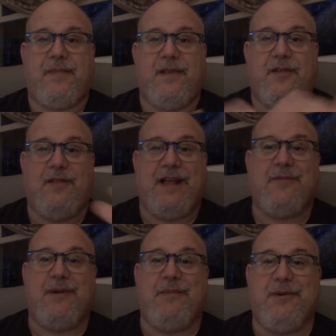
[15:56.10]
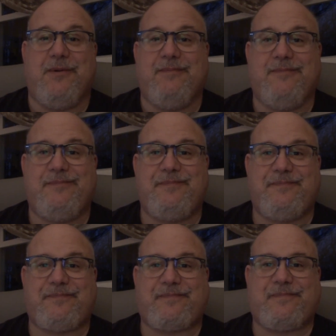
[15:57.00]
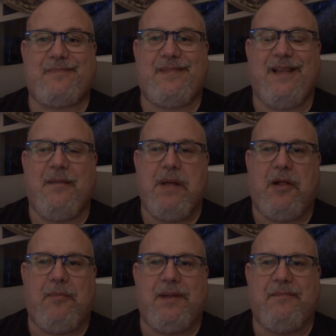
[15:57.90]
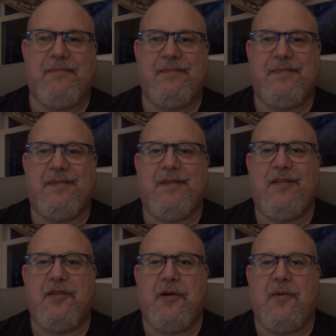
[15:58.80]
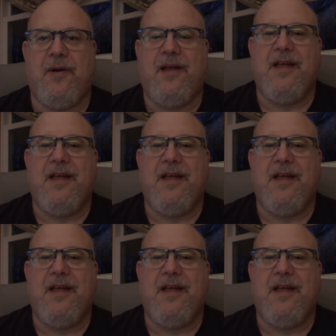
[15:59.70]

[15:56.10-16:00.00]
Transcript: So that's what I'm doing. I'm helping. So